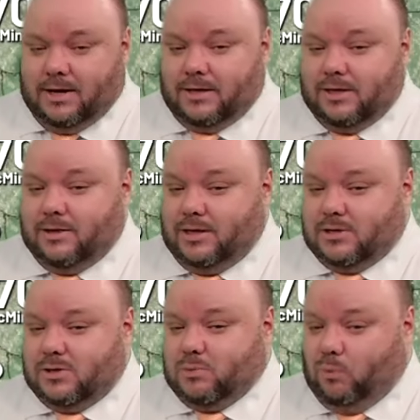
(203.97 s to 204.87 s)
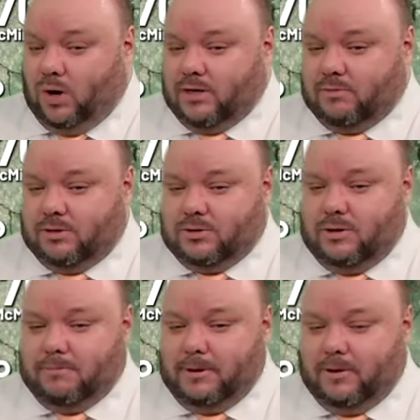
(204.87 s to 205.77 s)
And then this is one of the
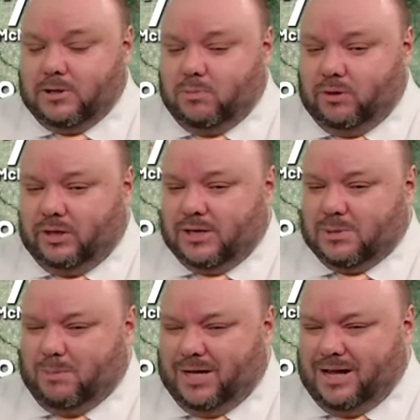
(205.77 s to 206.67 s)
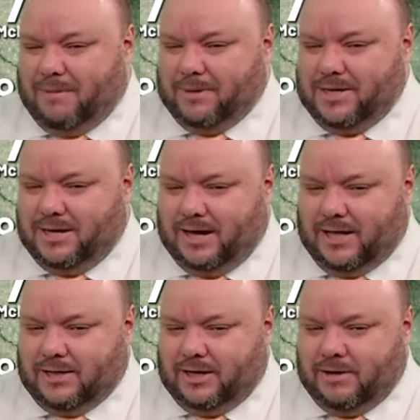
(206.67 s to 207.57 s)
two periods where things may not be
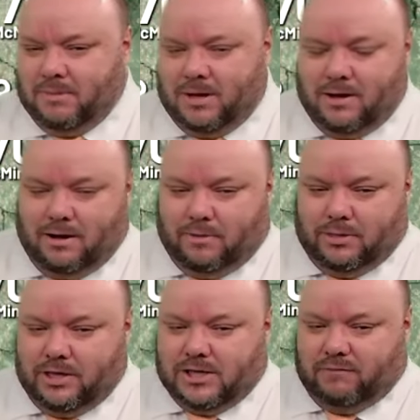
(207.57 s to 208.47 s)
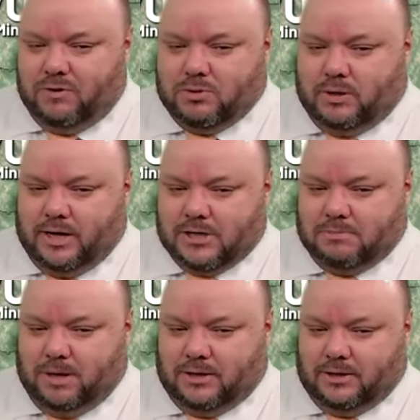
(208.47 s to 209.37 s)
handling on this Futurecast
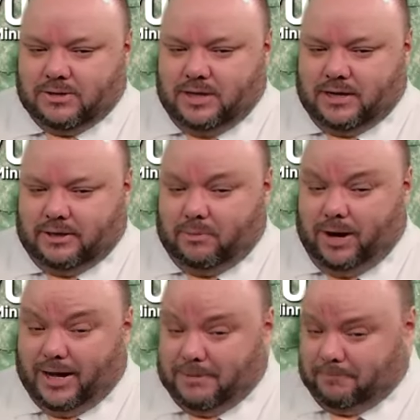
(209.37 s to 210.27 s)
model exactly right.